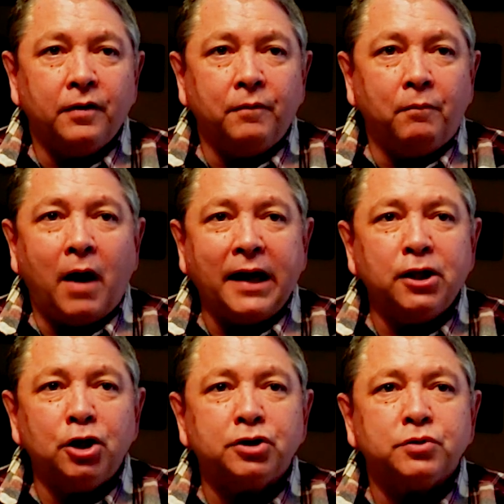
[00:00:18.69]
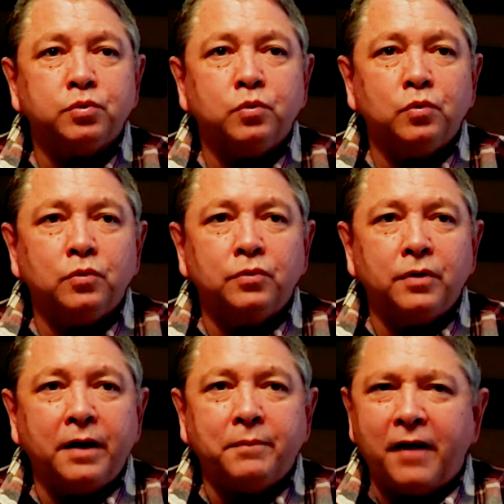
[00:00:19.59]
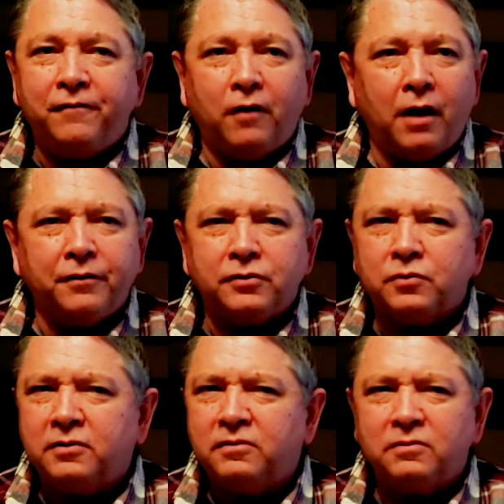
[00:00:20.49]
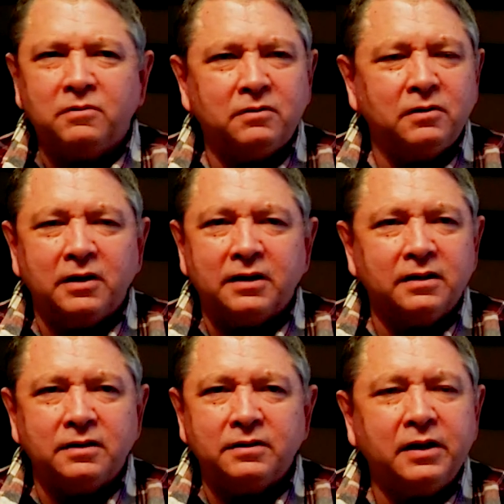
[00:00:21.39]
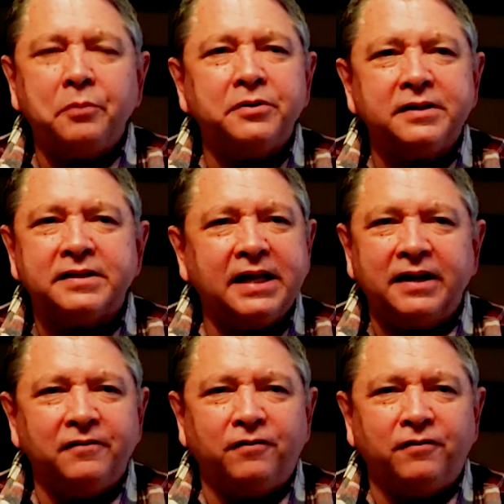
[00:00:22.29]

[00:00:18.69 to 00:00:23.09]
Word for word: My looks and my father's were, they were just getting